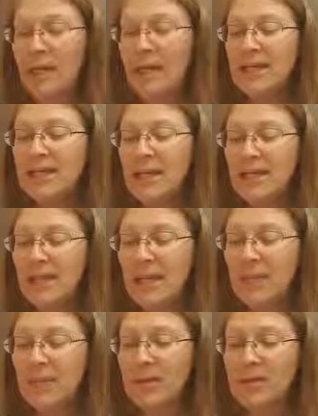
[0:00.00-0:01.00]
He said to
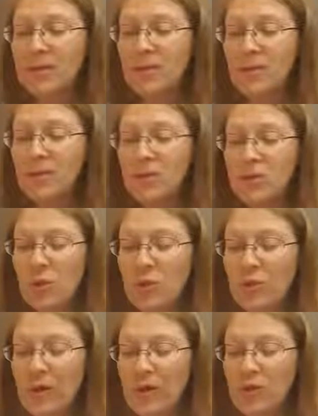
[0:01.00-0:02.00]
them, "Listen to this
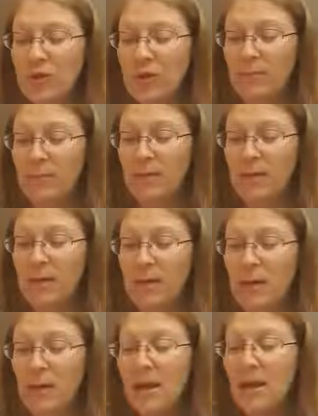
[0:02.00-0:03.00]
dream that I dreamed.
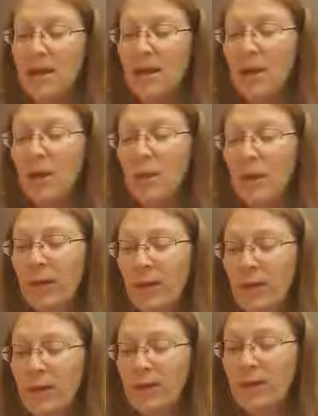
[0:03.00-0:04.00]
There we
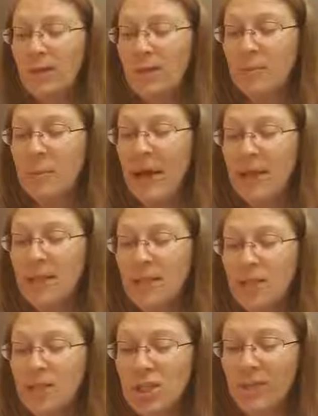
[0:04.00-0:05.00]
were,
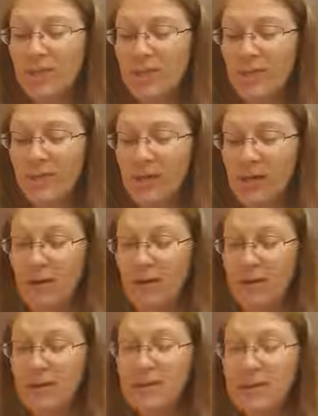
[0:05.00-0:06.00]
binding sheaves in the field.
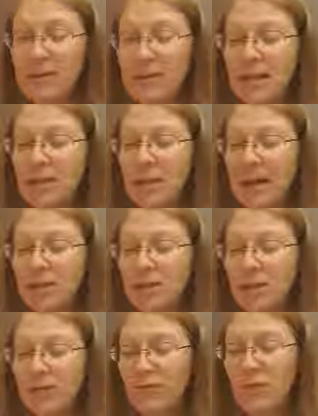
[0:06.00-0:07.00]
Suddenly my
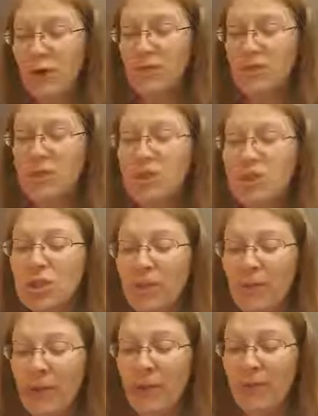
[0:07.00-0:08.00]
sheaf rose and stood
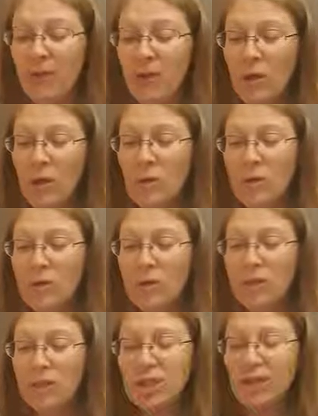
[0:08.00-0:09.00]
above, when
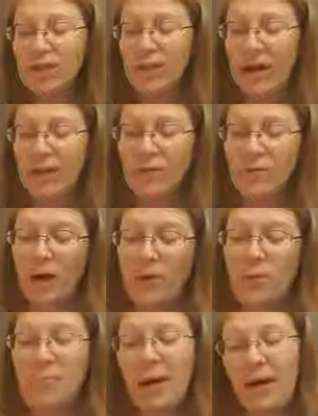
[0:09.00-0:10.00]
your sheaves gathered round
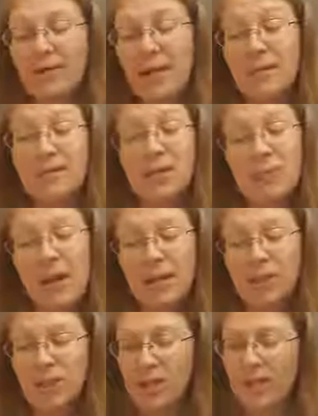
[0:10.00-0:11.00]
and bowed down to my
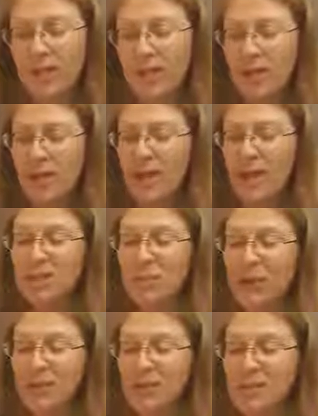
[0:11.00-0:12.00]
sheaf." His
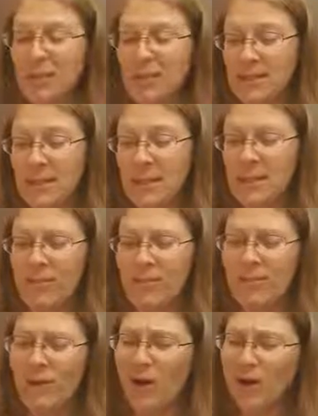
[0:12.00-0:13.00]
brothers said to him,
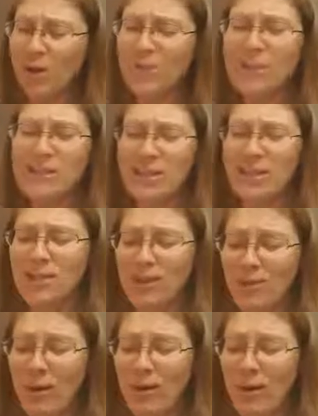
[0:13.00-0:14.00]
"Are you indeed to
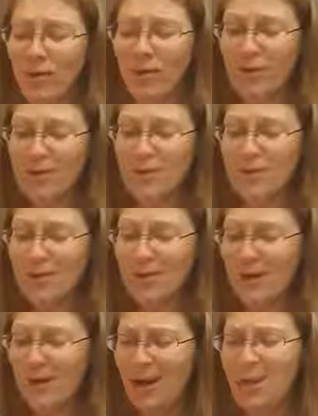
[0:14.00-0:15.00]
reign over us?
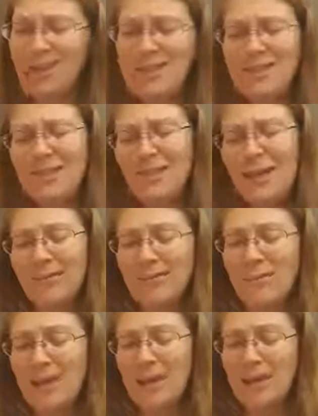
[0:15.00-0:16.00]
Are you indeed to have
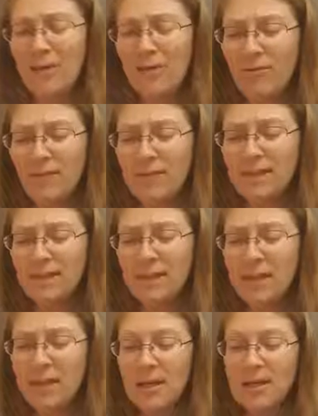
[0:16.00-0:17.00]
dominion over us?"
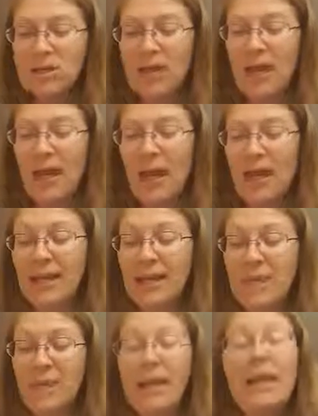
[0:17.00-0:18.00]
So they hated
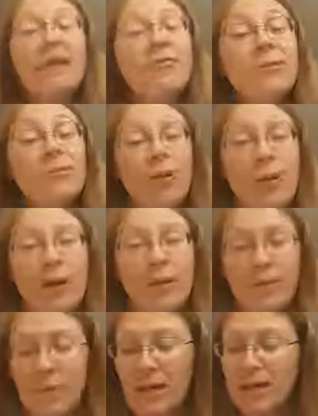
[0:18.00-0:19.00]
him even more
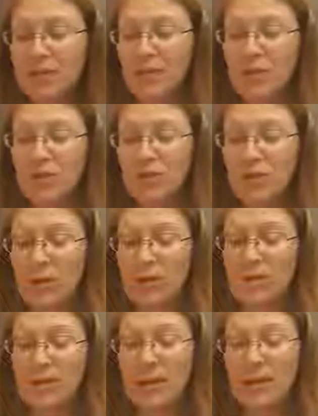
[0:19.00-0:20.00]
because of his
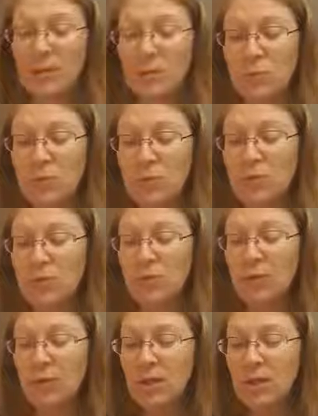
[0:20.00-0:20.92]
dreams and his words.